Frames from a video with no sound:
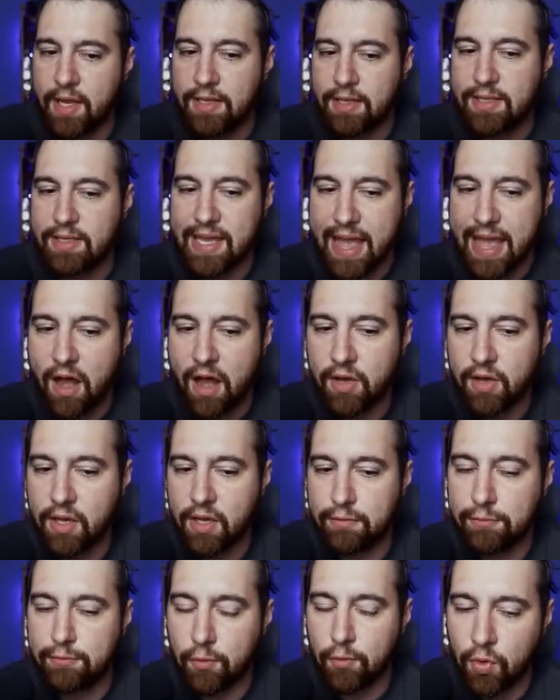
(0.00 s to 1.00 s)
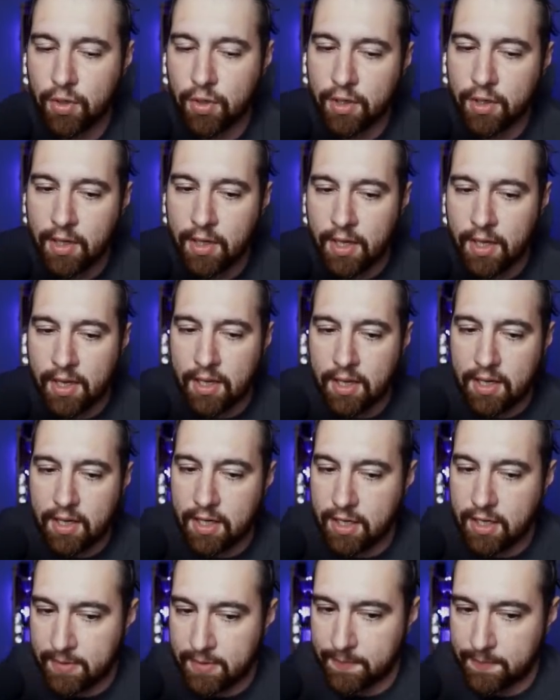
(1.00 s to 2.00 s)
Dialga for
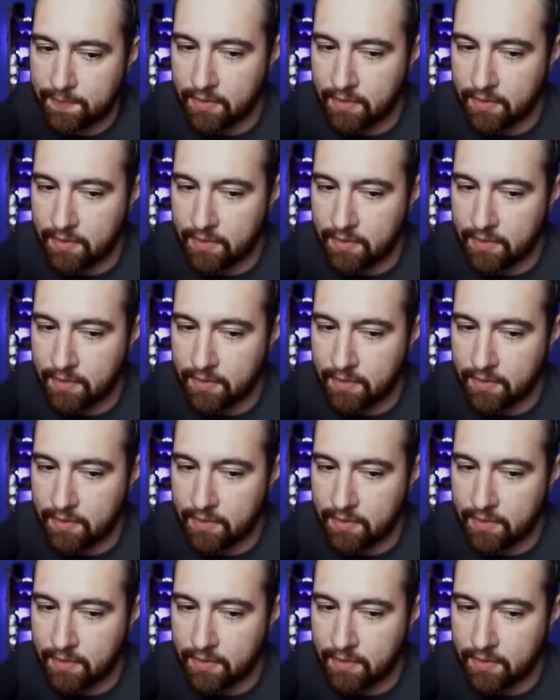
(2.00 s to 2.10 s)
a